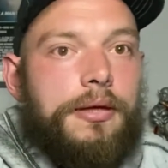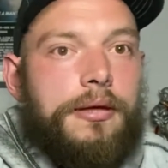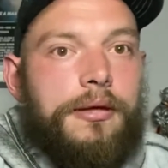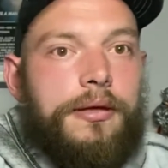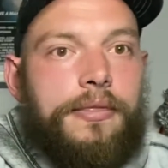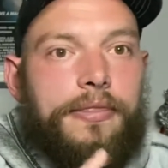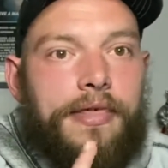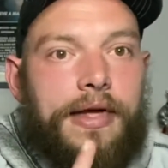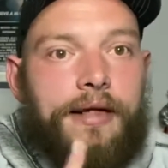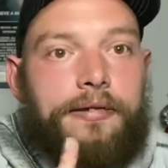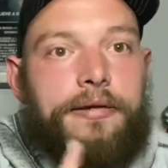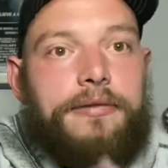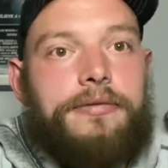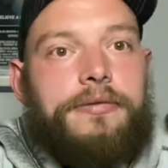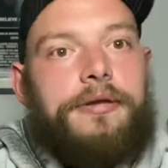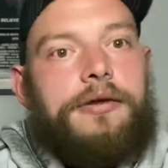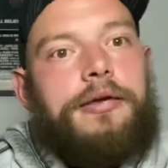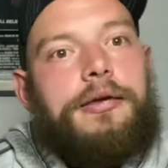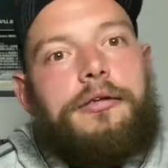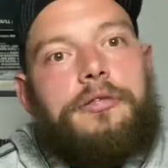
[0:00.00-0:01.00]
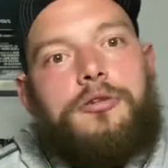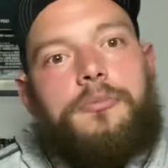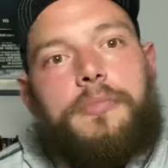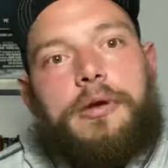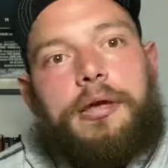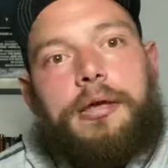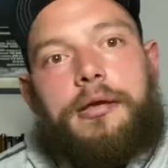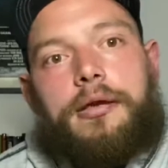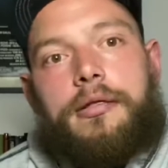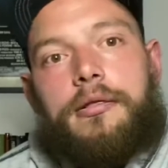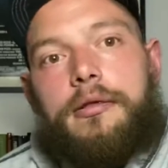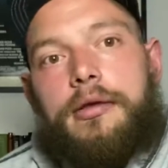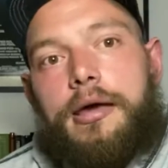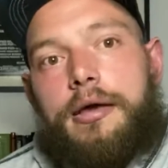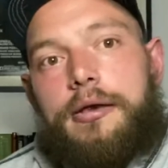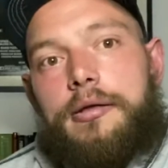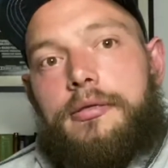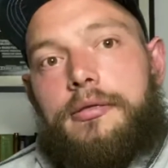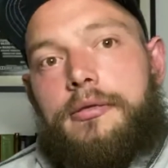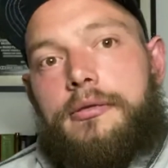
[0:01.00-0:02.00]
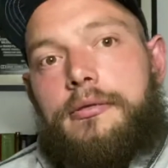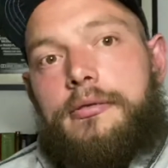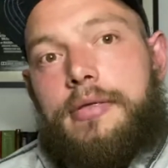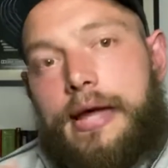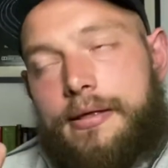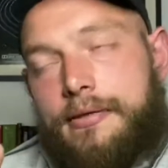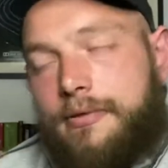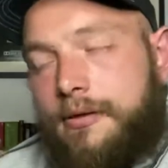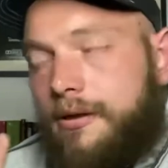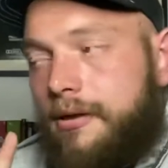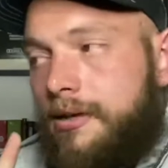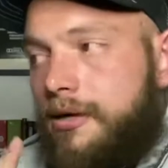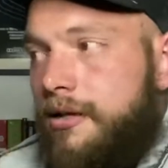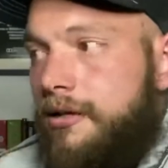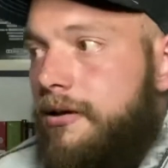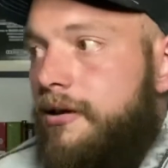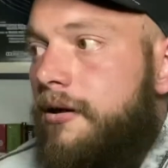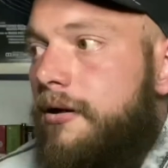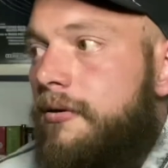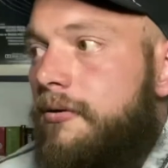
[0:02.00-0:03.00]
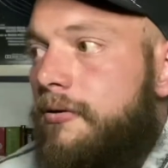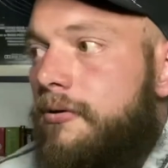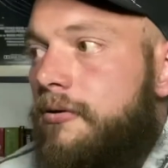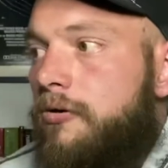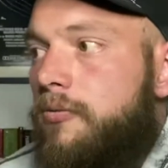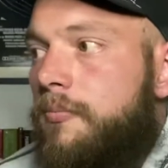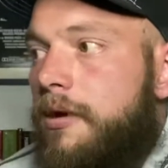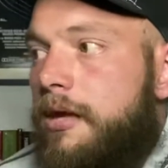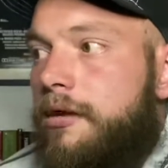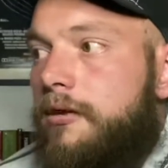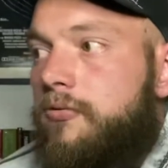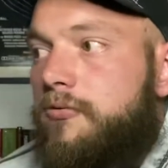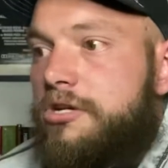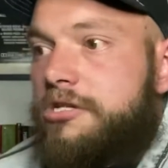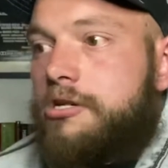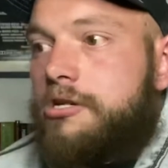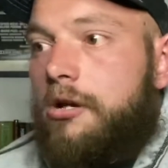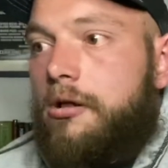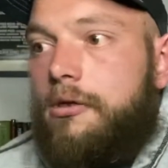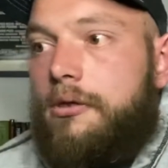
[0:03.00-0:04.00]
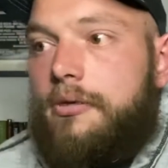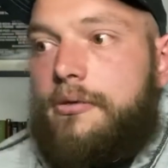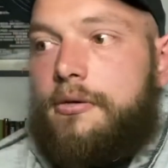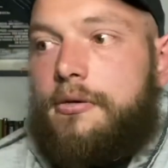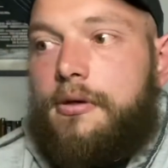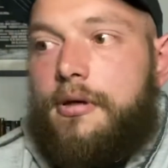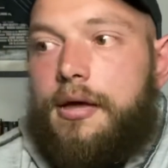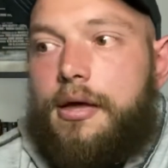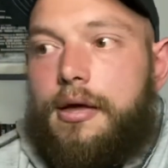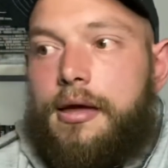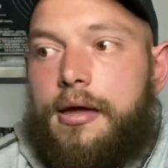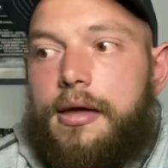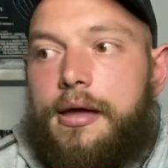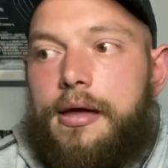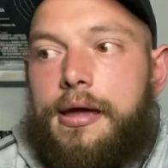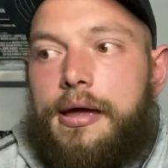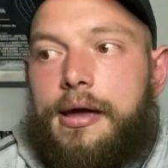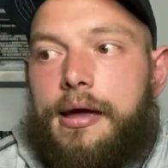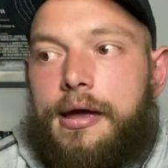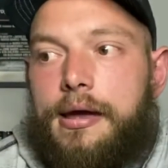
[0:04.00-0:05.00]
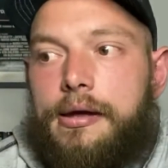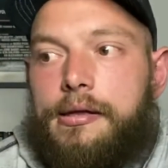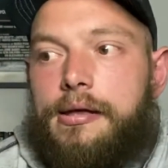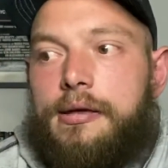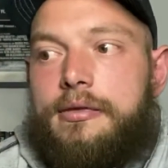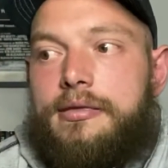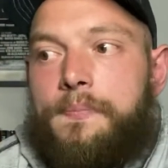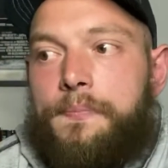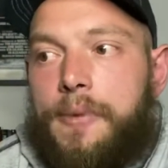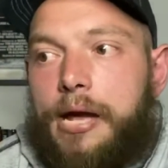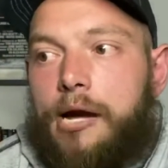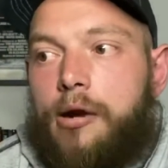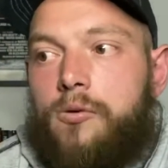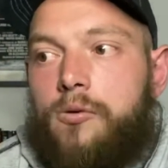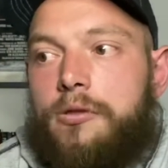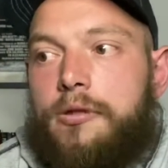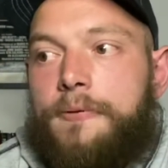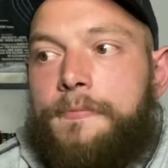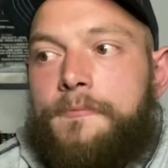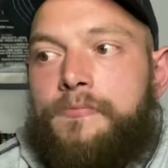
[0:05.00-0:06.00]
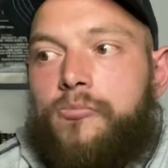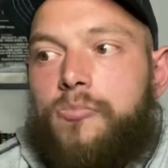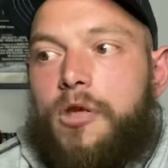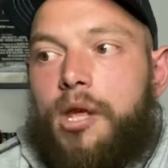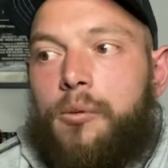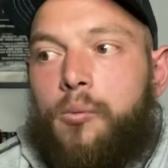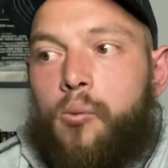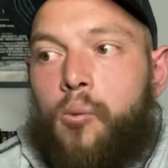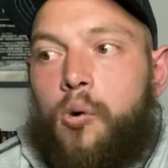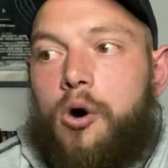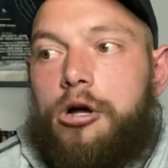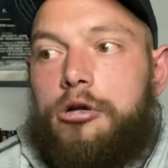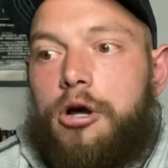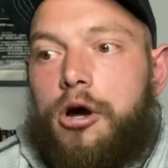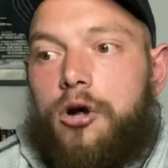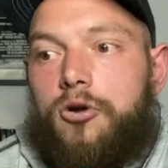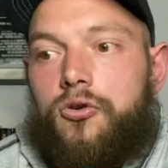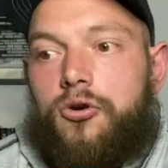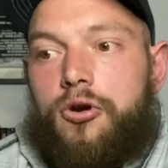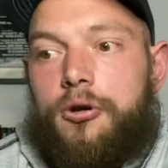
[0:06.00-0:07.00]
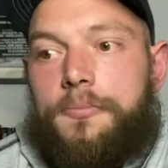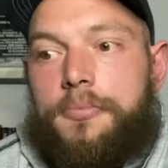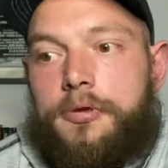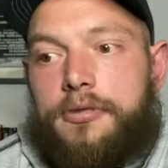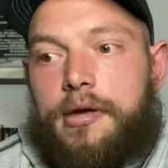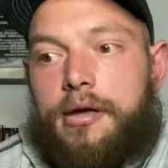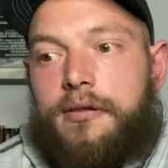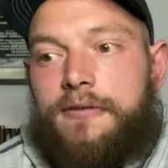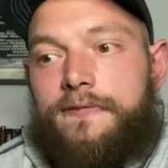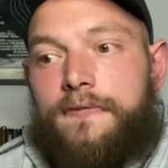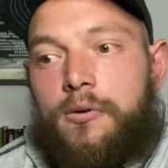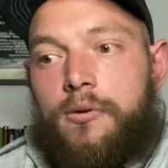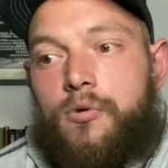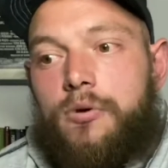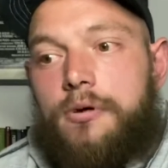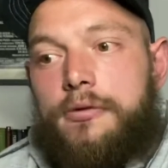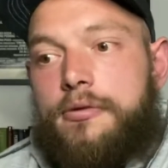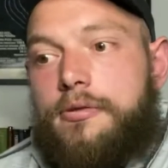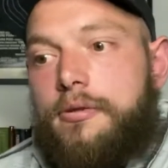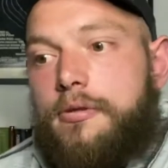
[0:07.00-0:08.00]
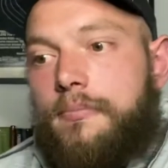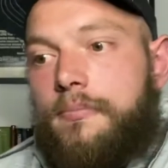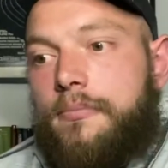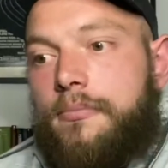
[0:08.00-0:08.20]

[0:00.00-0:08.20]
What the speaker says: That is the key to making gains. That is the key to making results. It is about 100% focus.